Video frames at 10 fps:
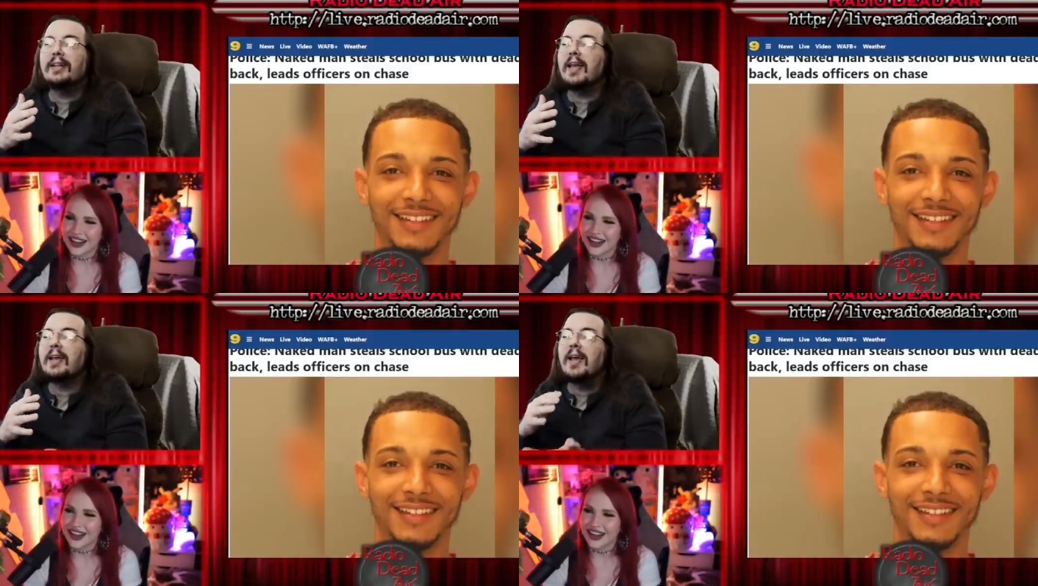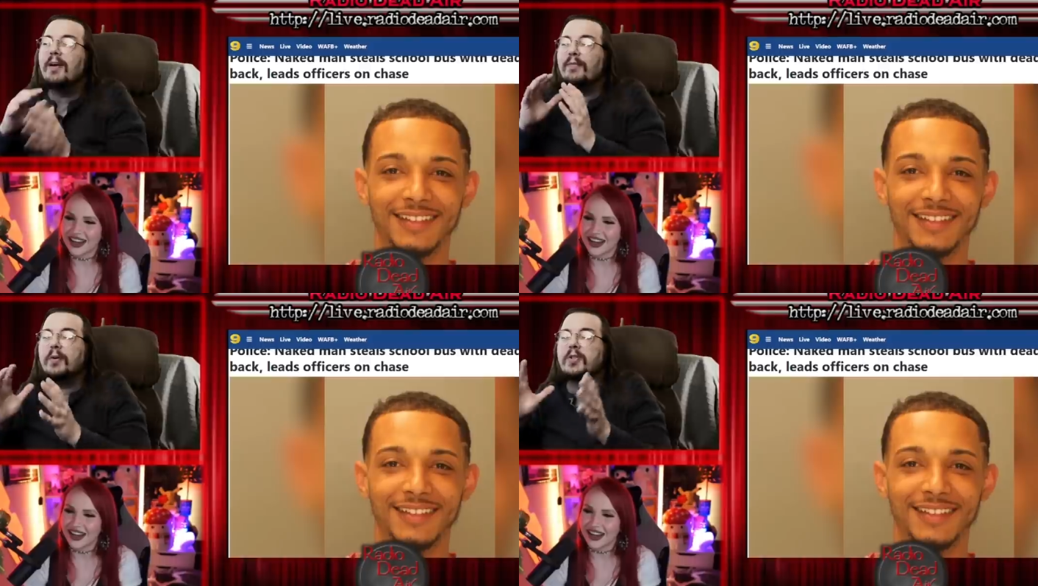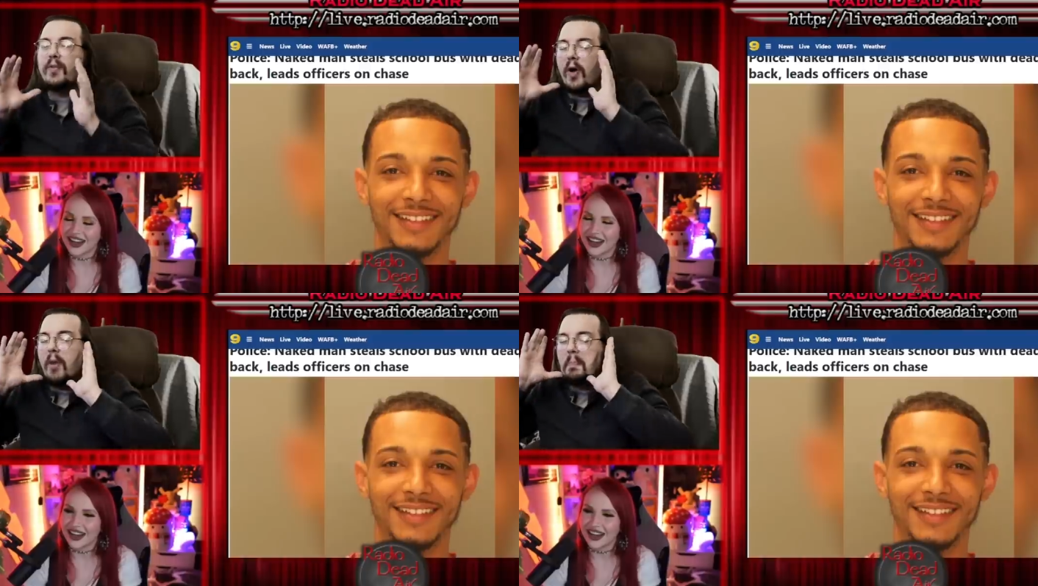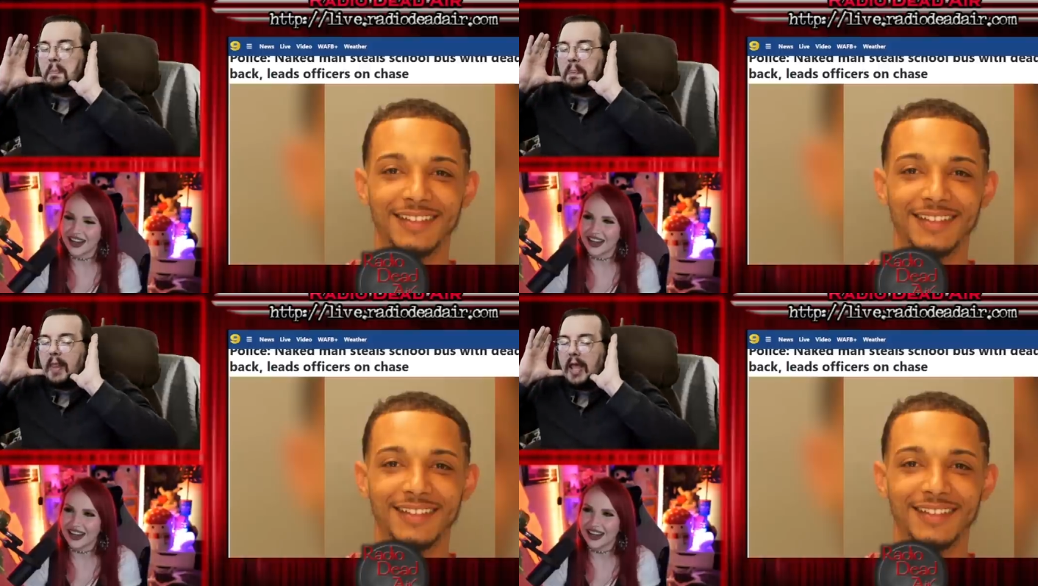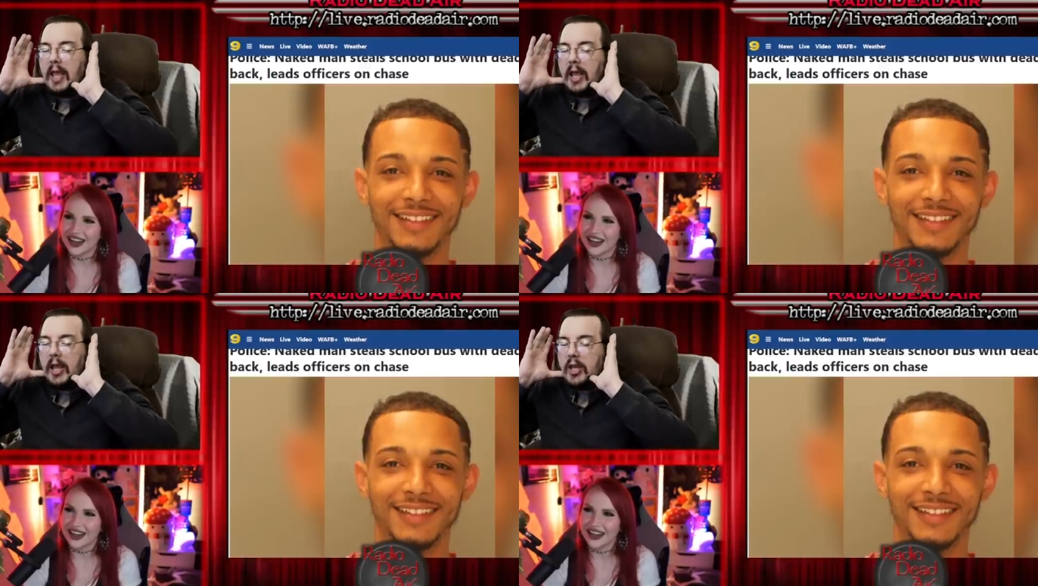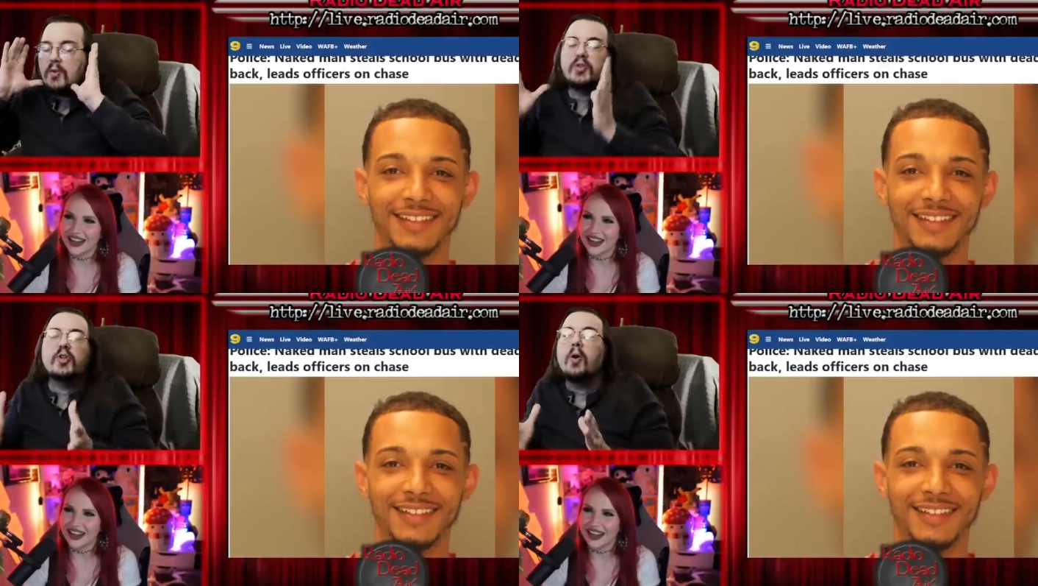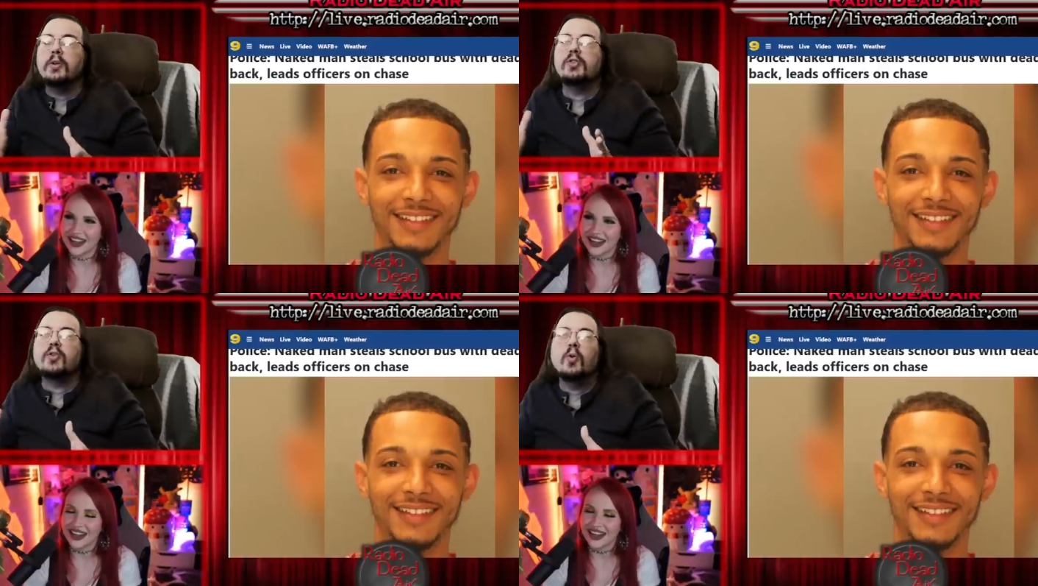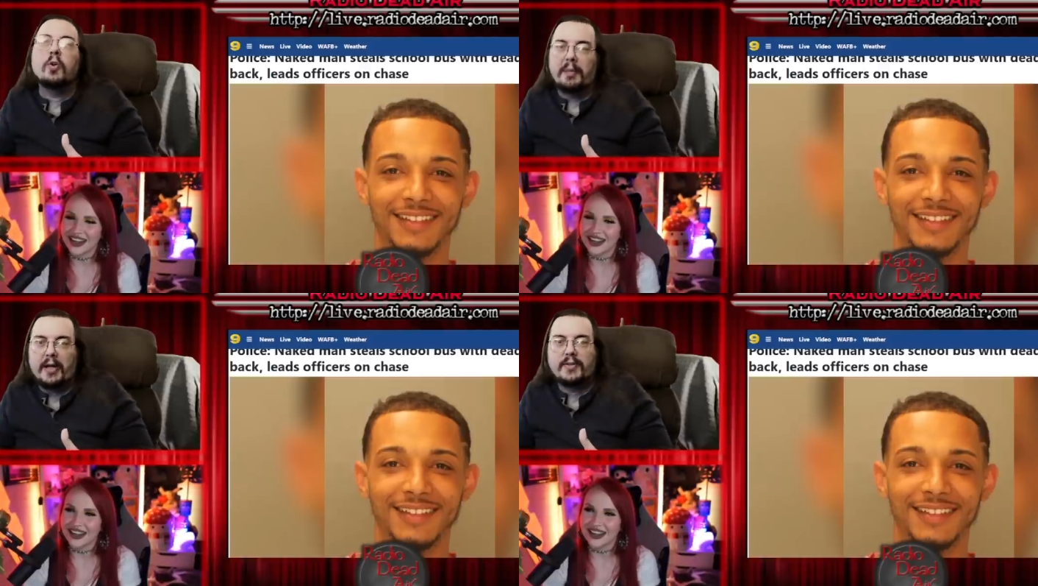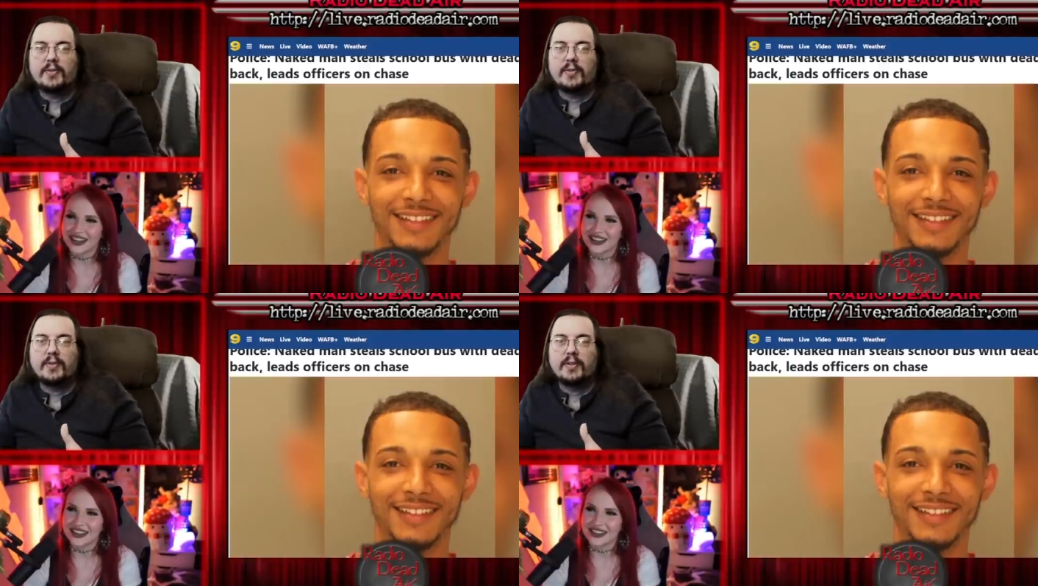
Speaker 1: Like, first of all, you stole a school bus.